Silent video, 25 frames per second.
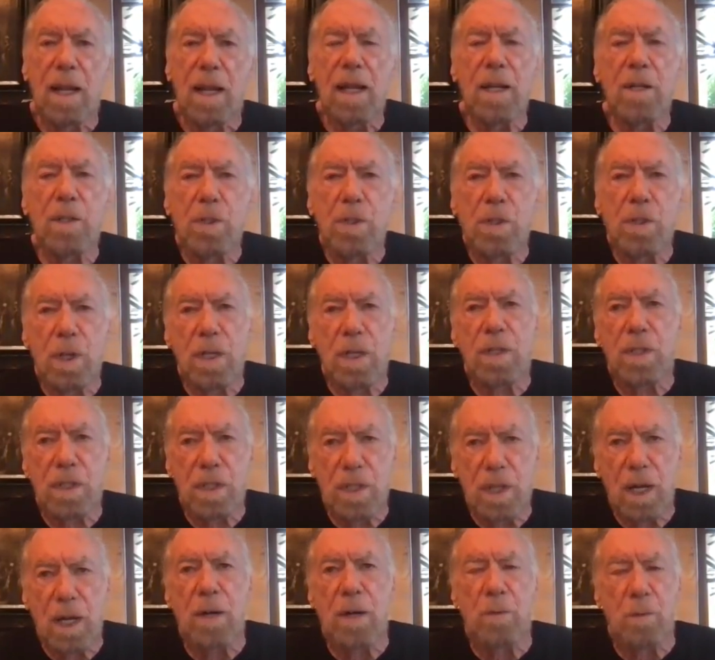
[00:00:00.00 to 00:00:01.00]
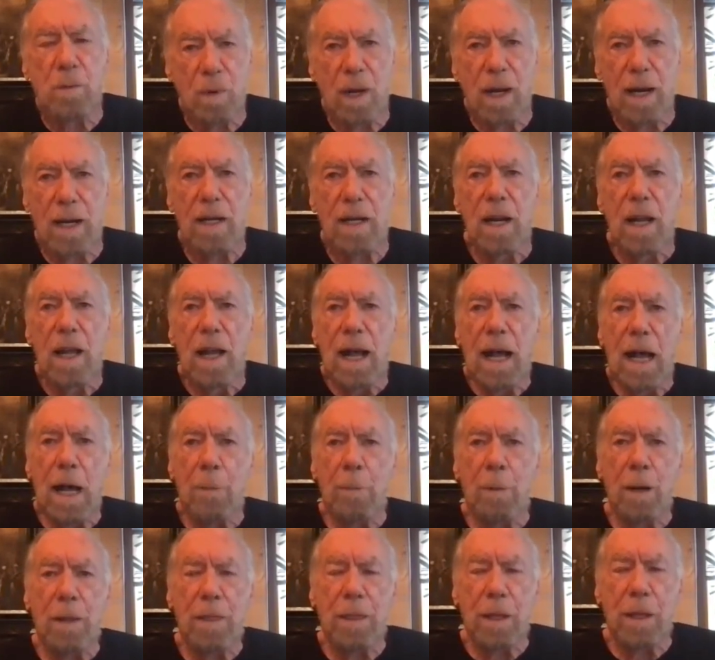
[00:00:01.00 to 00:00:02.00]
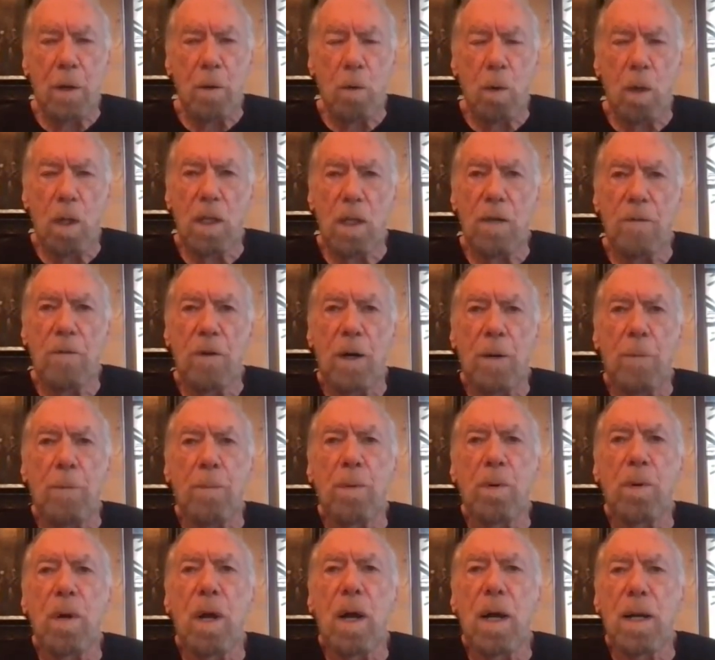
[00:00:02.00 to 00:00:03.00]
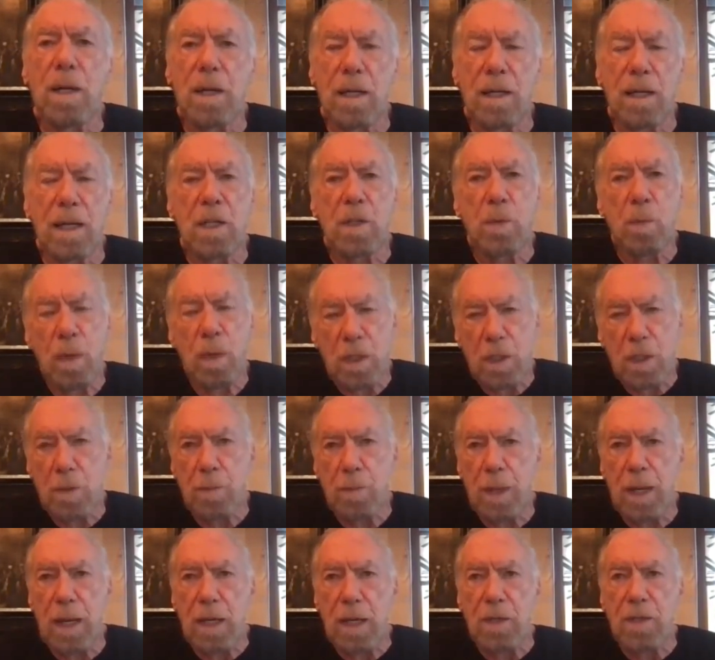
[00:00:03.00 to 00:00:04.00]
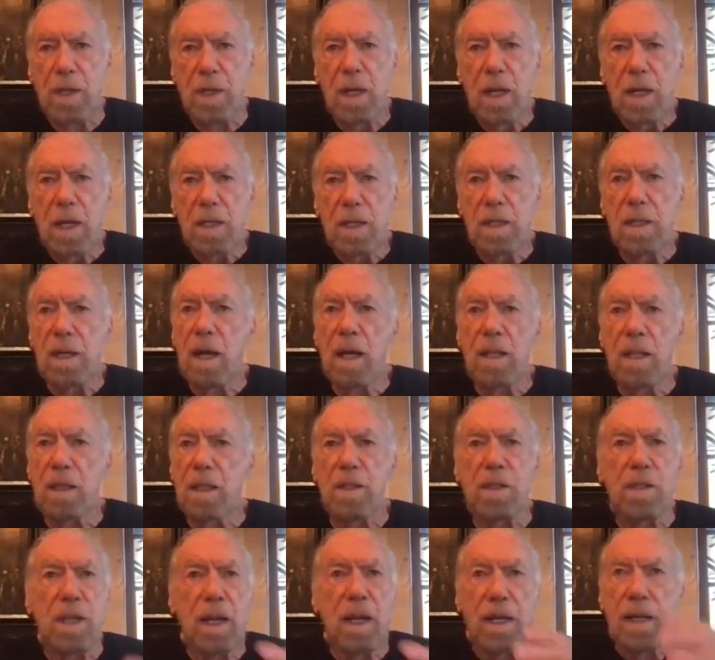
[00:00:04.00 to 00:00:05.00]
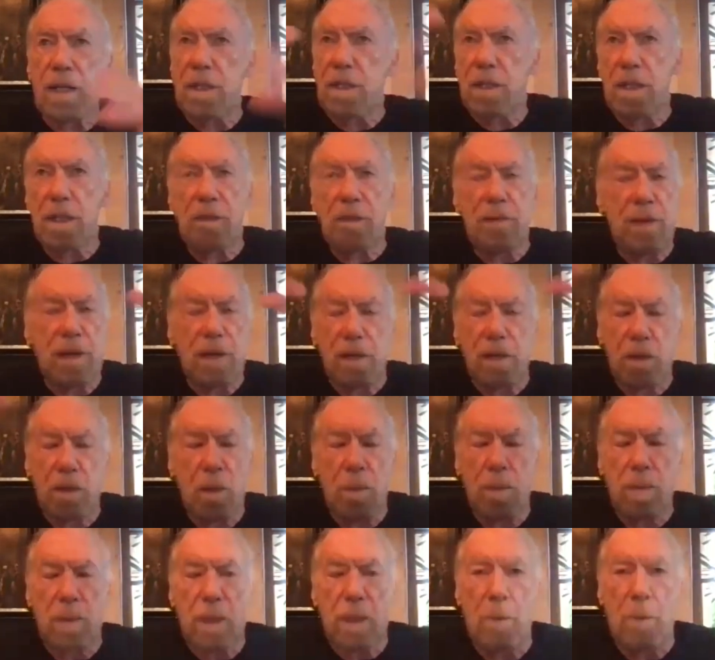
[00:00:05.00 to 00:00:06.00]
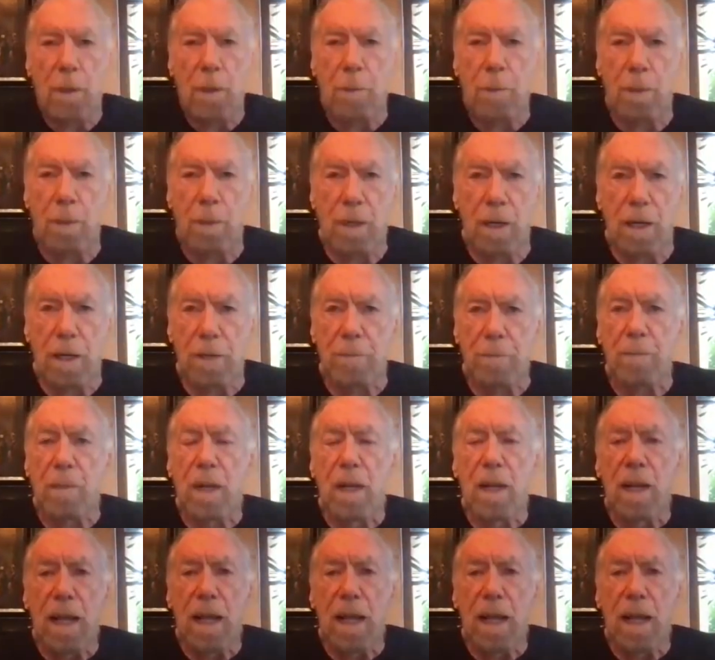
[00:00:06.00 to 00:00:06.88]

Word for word: It's just not right. How about the quality of our product is what speaks, not the scientific hoopla we put on.